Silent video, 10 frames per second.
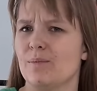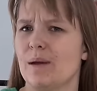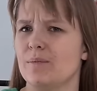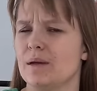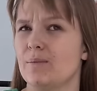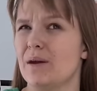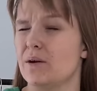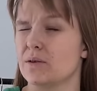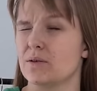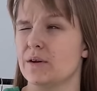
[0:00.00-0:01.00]
maybe a
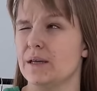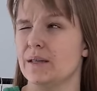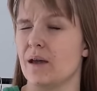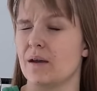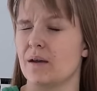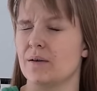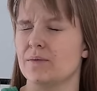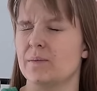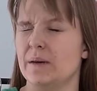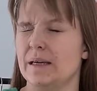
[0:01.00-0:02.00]
parrot green. I can't
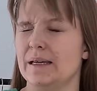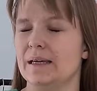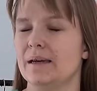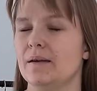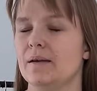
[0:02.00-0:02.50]
really